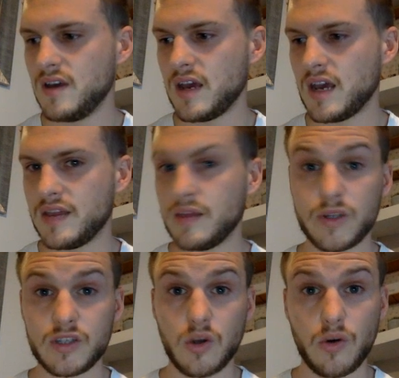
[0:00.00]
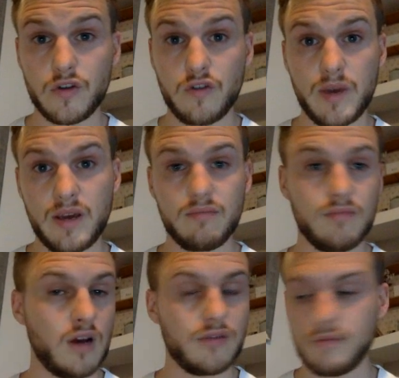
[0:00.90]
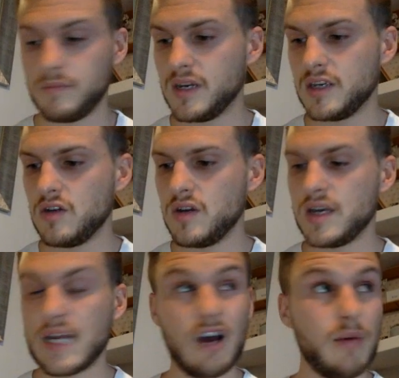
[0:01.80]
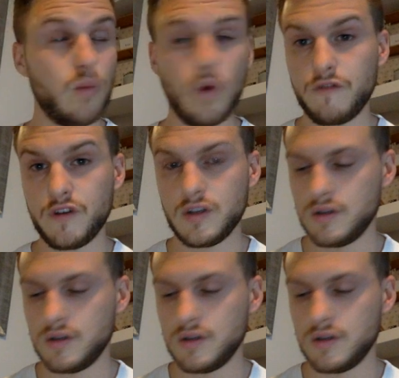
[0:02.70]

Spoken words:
Then went to Norwich for a bit after being at uni, and now I'm in Watford.